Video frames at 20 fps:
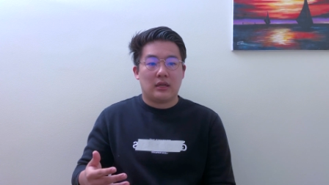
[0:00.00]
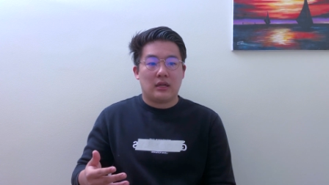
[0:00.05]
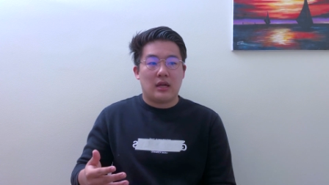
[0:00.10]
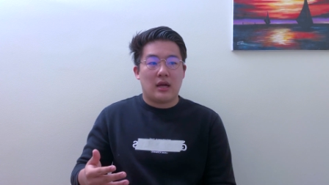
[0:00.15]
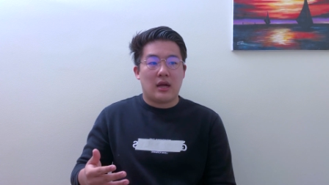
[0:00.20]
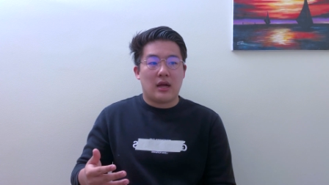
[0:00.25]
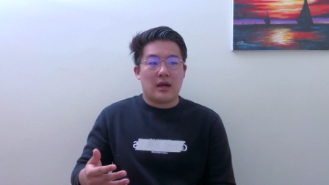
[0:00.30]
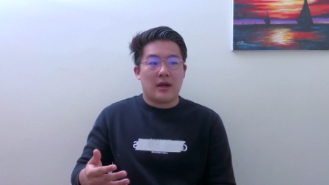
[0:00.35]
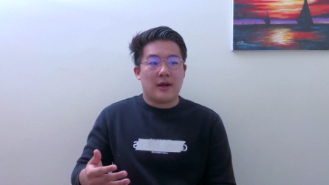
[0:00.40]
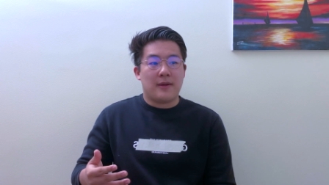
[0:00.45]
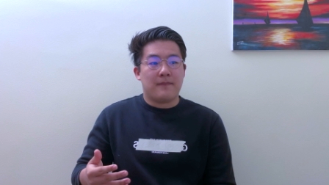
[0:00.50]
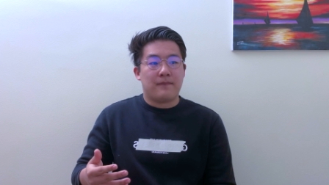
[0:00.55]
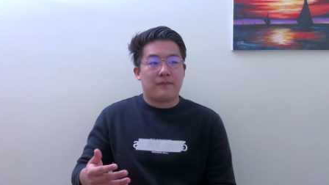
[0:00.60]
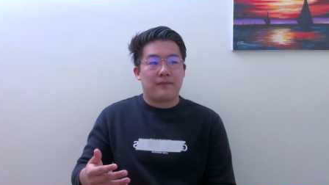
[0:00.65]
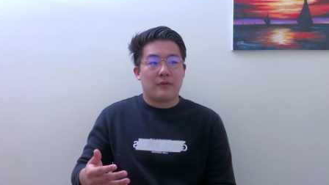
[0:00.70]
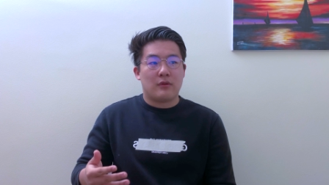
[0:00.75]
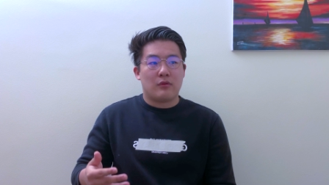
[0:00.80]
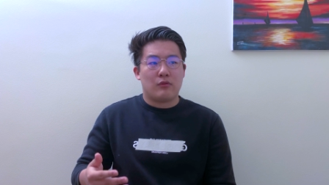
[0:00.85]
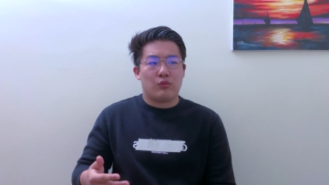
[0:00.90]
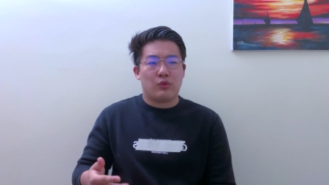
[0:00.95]
um,
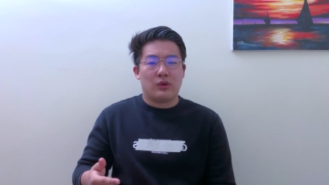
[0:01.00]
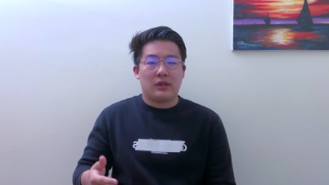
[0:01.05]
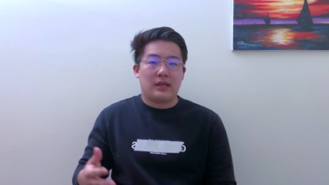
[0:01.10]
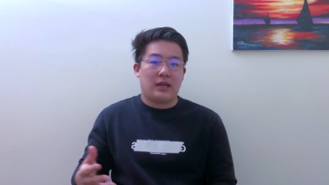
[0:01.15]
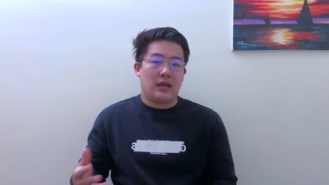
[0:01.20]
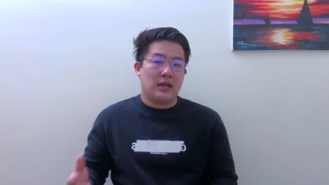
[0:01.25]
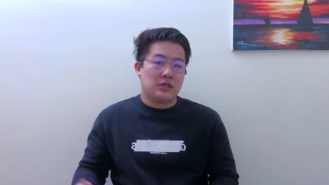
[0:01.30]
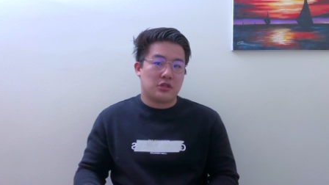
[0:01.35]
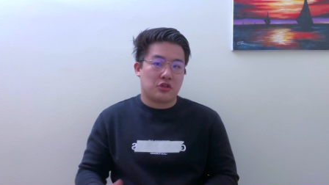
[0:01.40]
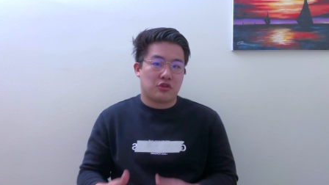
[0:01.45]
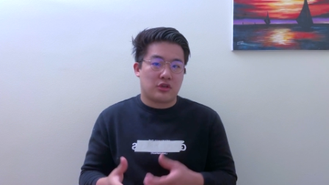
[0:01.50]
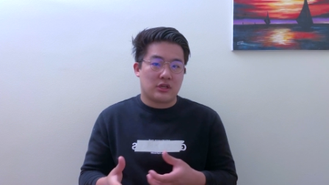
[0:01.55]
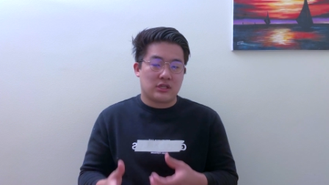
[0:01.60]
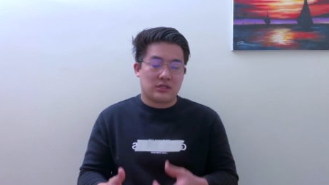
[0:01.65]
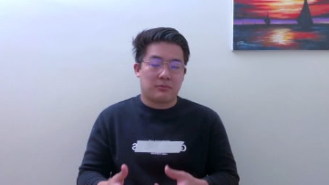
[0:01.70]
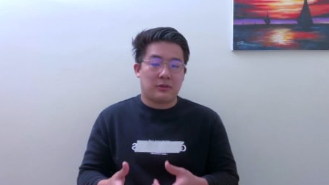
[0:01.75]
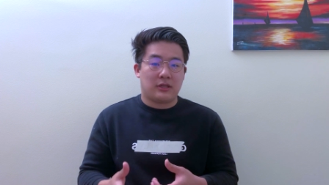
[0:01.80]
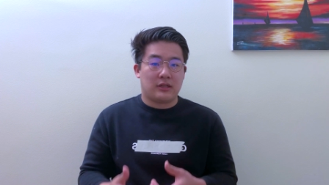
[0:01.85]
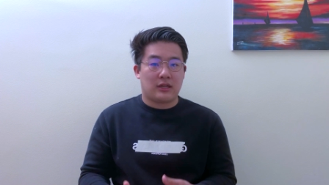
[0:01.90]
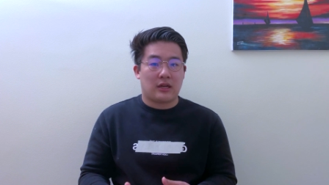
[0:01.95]
really
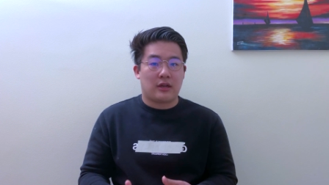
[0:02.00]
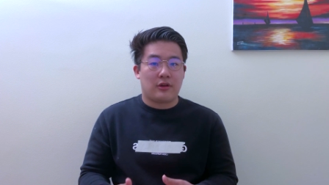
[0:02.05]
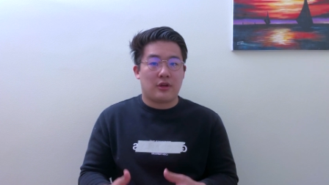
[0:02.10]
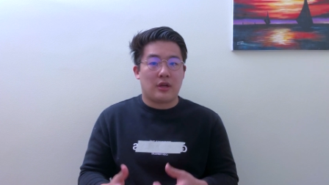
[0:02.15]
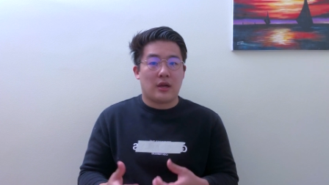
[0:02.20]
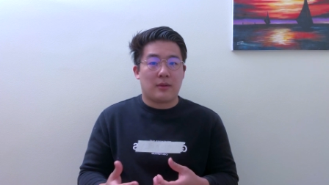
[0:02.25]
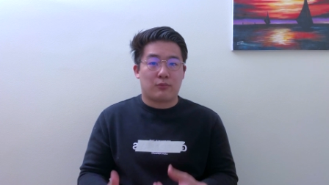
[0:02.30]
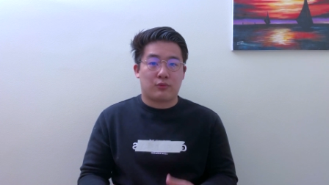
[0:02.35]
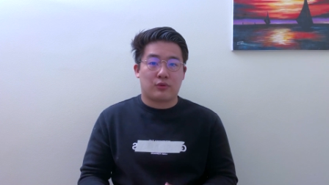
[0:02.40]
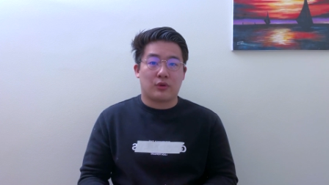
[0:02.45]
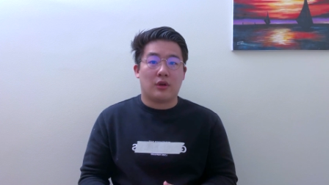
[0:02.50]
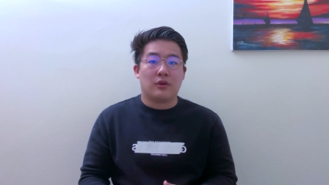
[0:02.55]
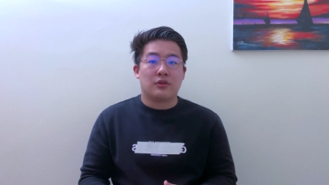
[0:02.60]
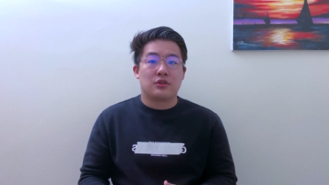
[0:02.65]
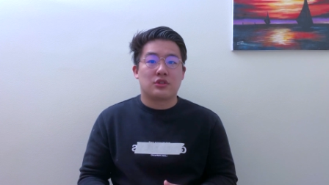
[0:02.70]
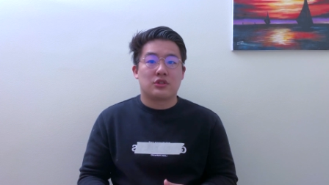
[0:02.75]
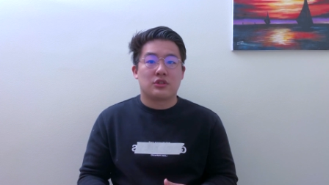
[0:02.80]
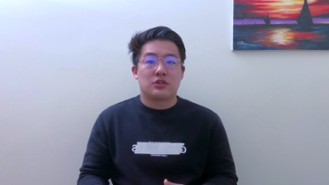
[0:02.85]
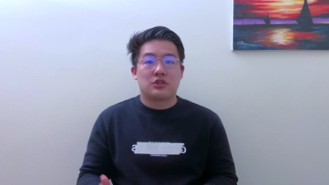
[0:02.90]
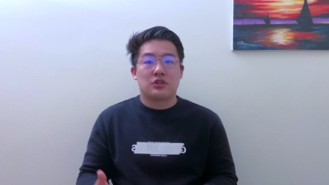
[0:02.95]
interdisciplinary
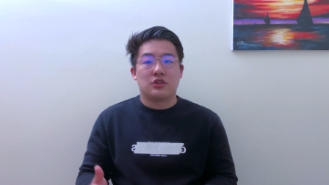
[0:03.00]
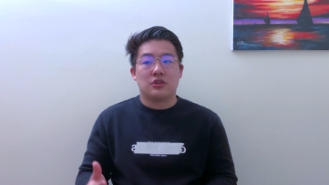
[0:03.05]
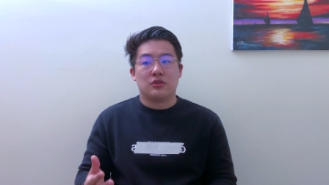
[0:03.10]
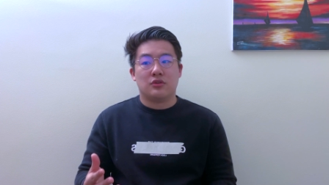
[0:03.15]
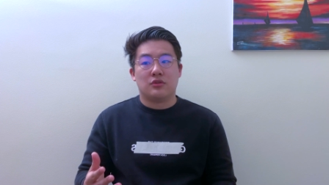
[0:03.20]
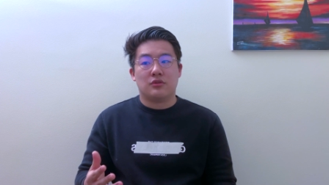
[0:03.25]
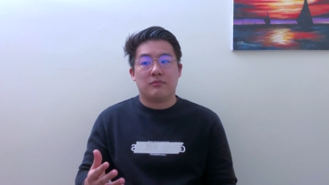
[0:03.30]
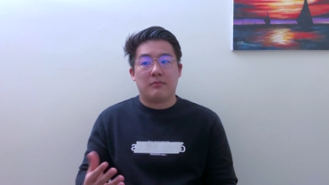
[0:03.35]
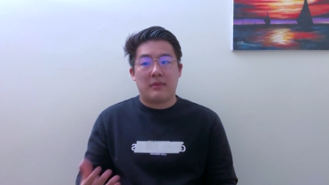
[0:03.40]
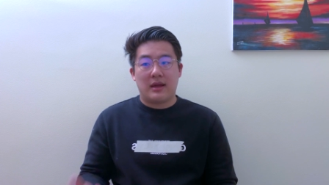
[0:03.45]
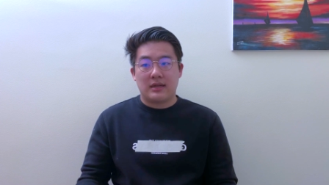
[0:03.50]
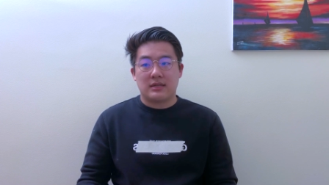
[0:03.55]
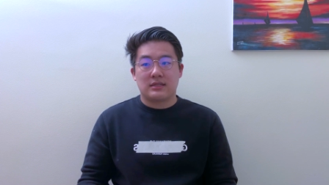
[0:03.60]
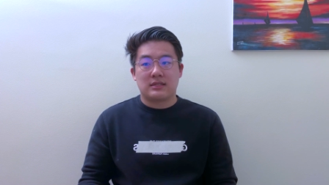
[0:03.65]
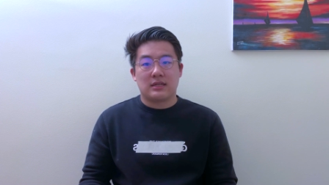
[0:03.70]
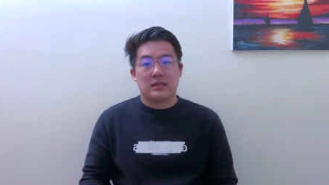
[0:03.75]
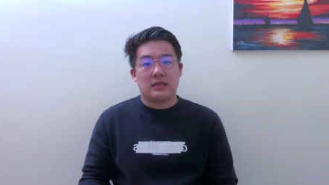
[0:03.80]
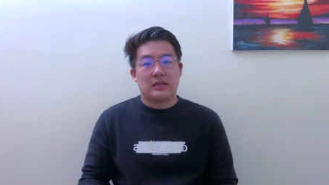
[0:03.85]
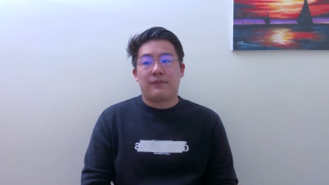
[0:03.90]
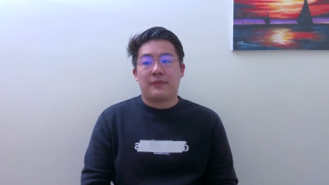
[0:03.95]
approach to
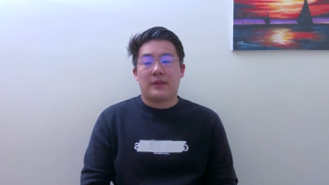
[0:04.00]
medicine,